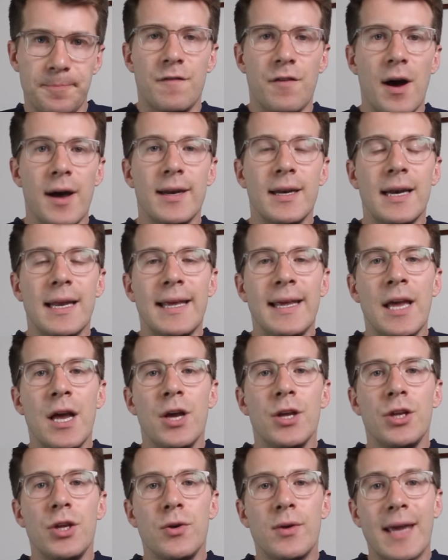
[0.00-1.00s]
Finally,
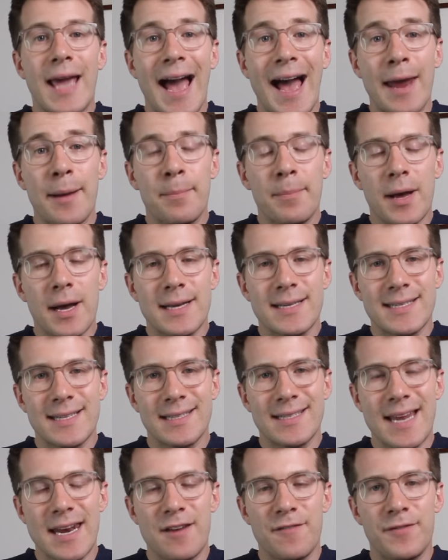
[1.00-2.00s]
you can buy
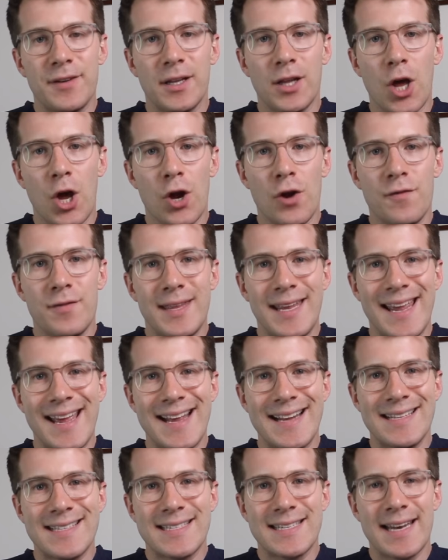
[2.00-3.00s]
Sildenafil over the
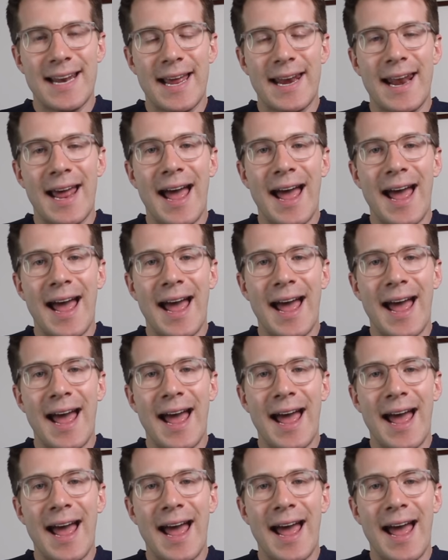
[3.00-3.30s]
internet.